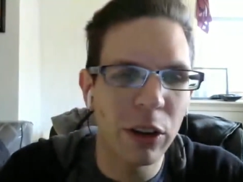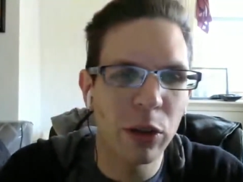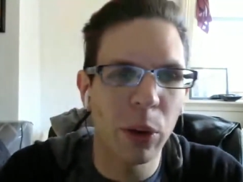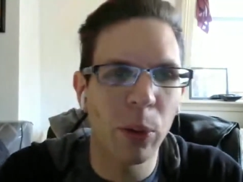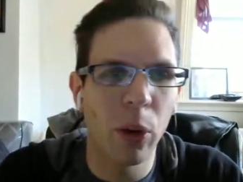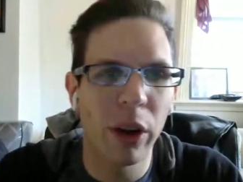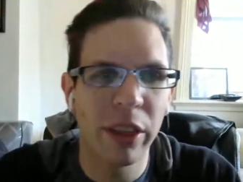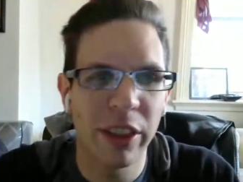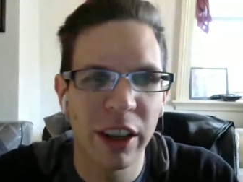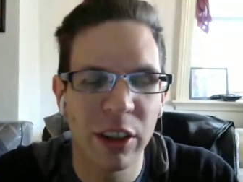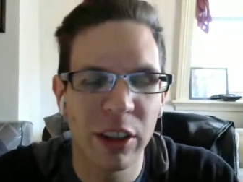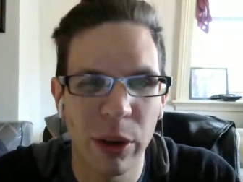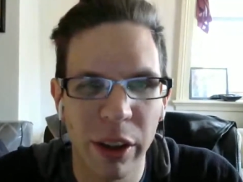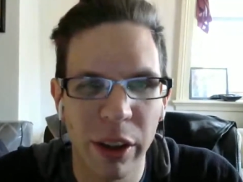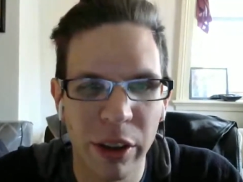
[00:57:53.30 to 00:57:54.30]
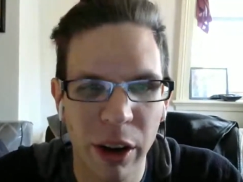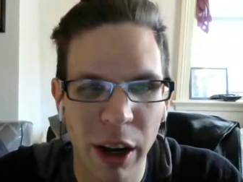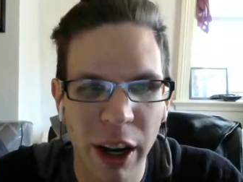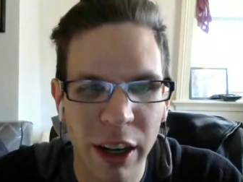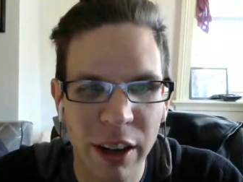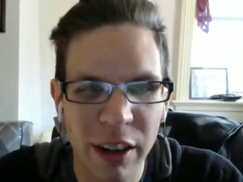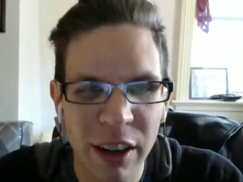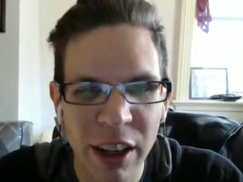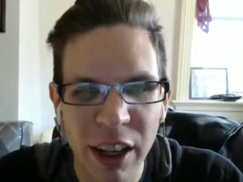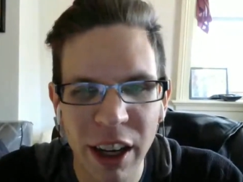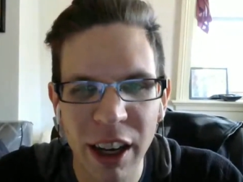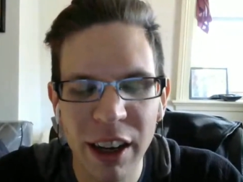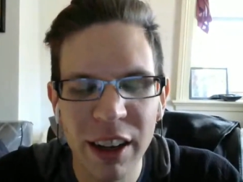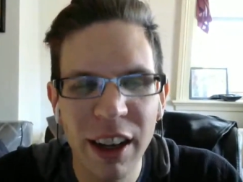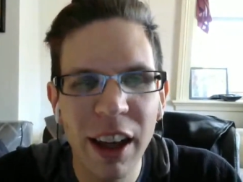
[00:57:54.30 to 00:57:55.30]
from one thing to another, and
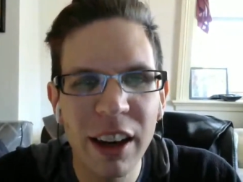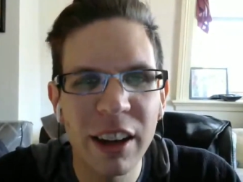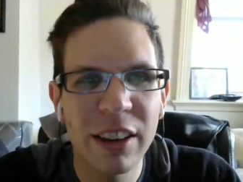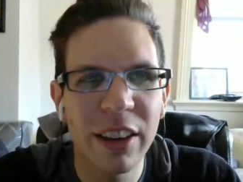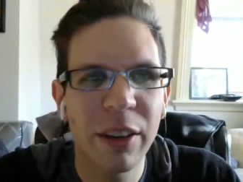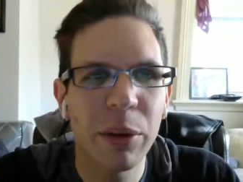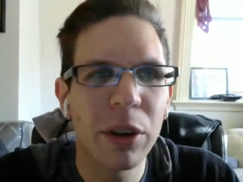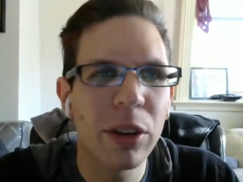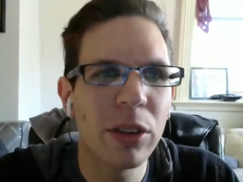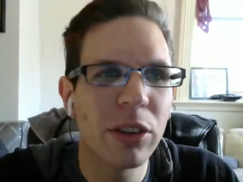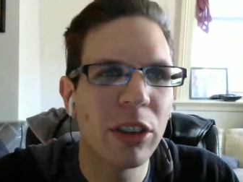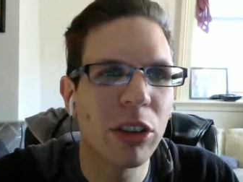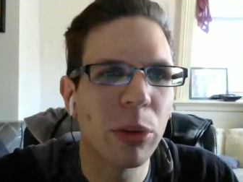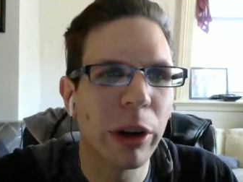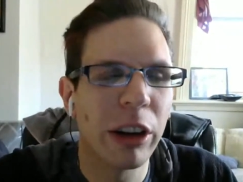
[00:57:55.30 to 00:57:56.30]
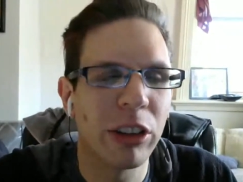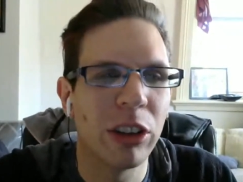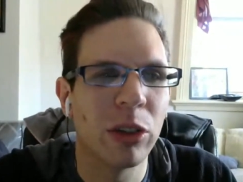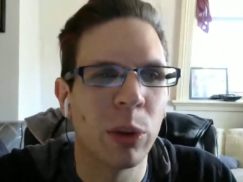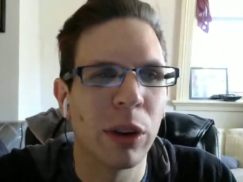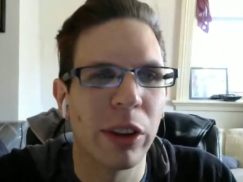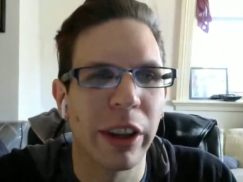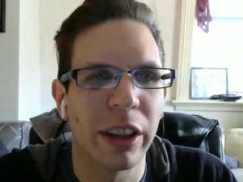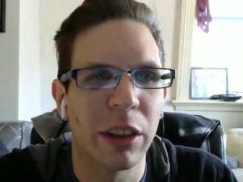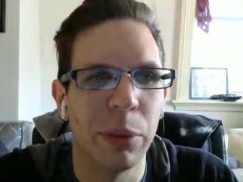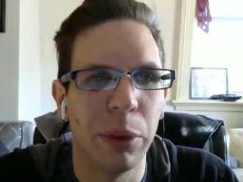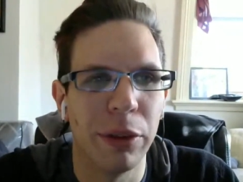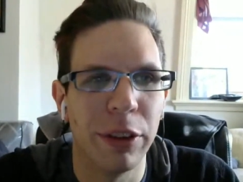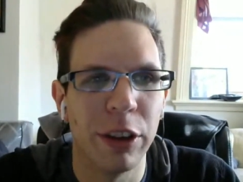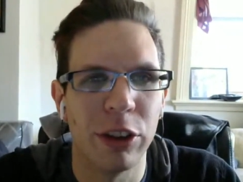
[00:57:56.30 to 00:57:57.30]
again it's like one of those situations where like the
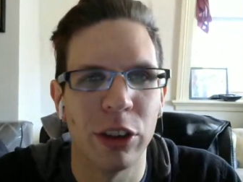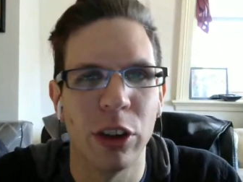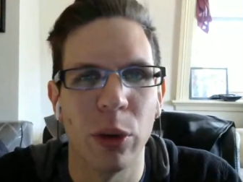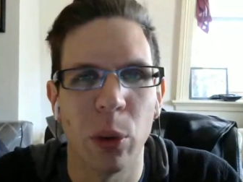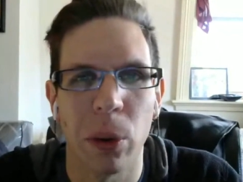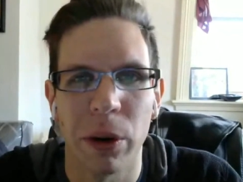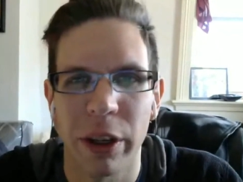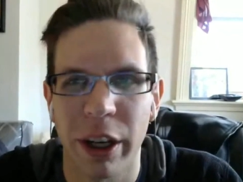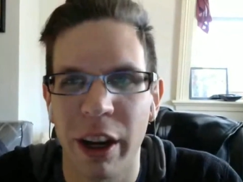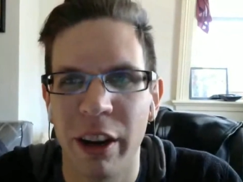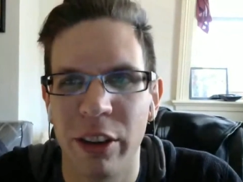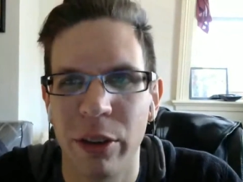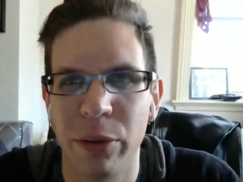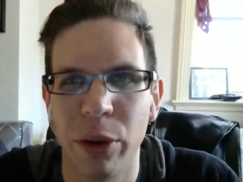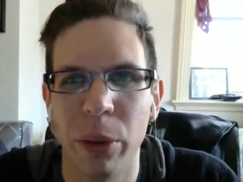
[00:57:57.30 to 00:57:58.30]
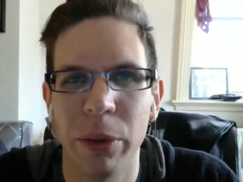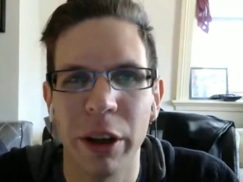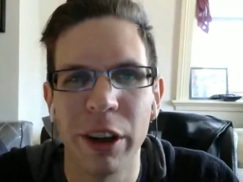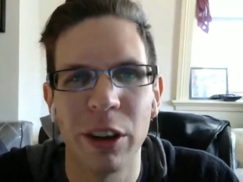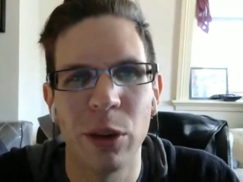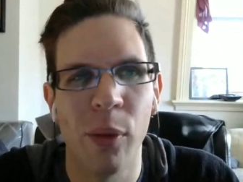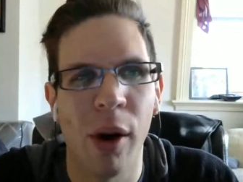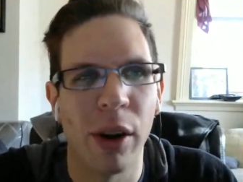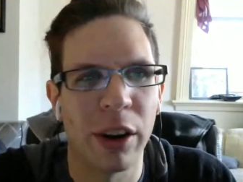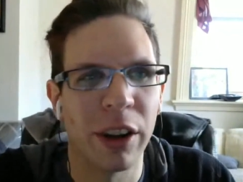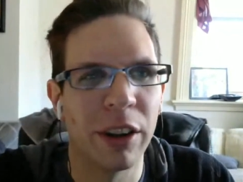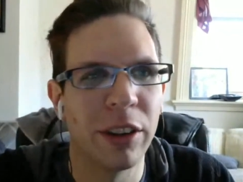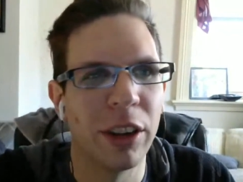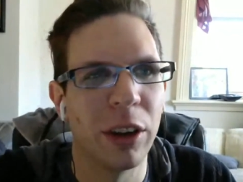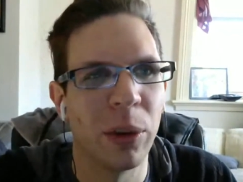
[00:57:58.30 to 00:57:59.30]
movie shouldn't work as a film that you'd want to
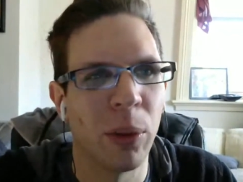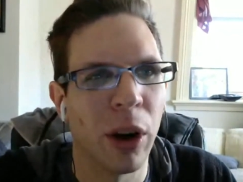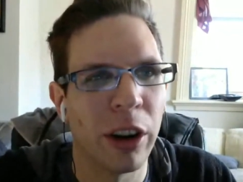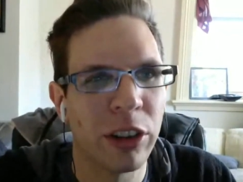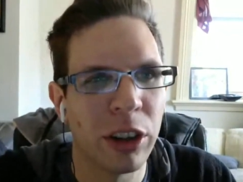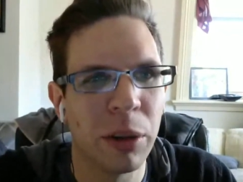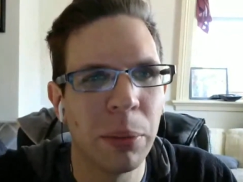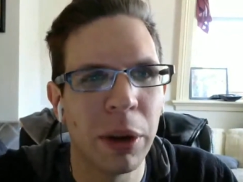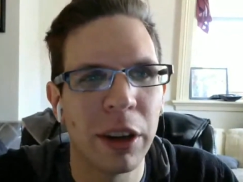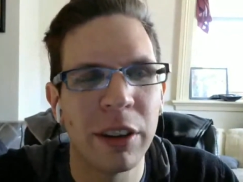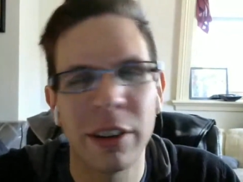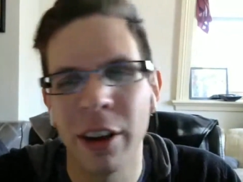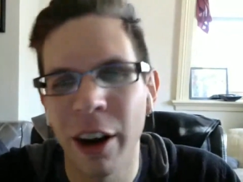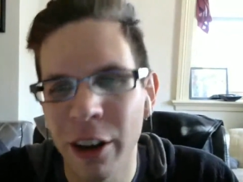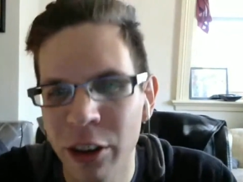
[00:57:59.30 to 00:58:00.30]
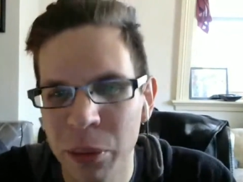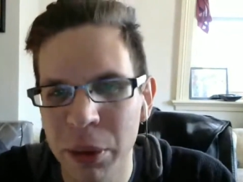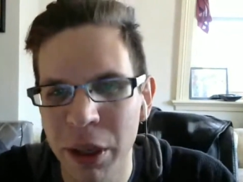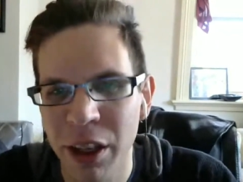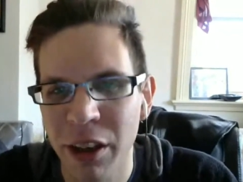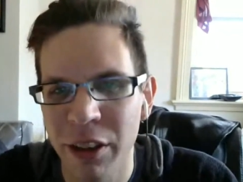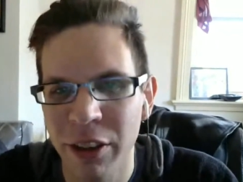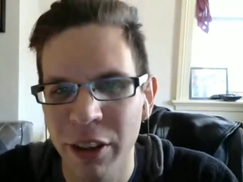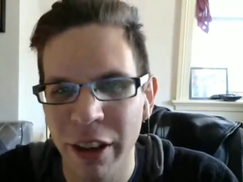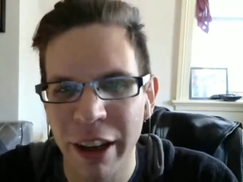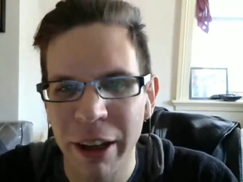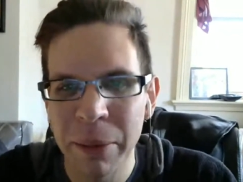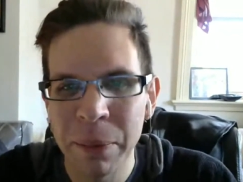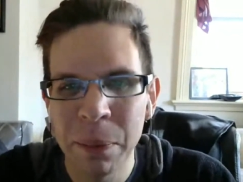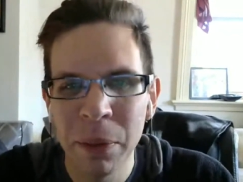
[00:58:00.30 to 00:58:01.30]
continue watching, but it does because
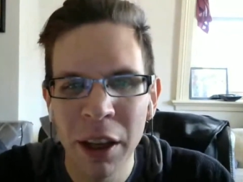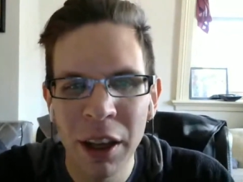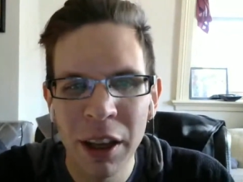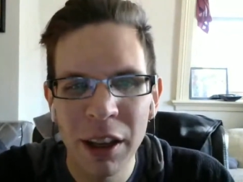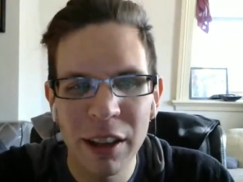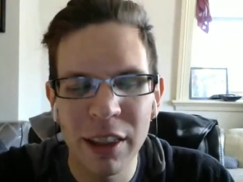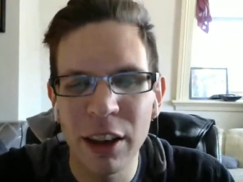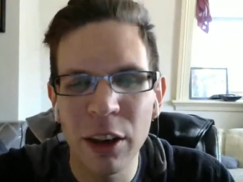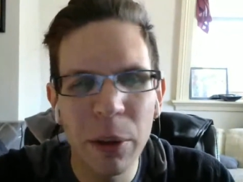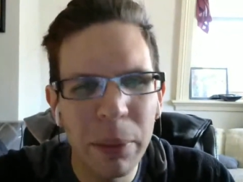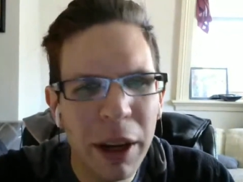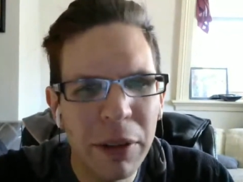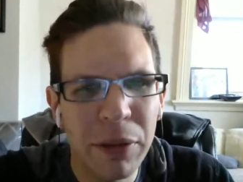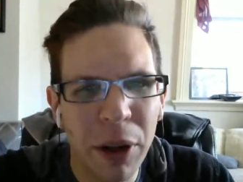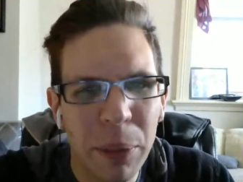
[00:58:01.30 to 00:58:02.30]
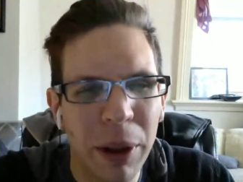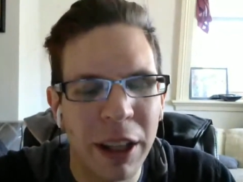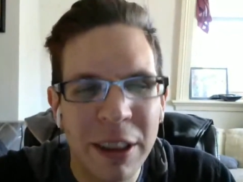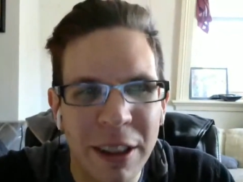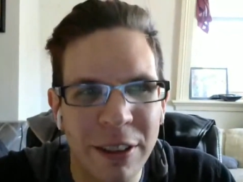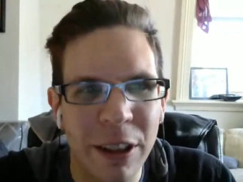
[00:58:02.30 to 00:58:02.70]
like they don't make film like this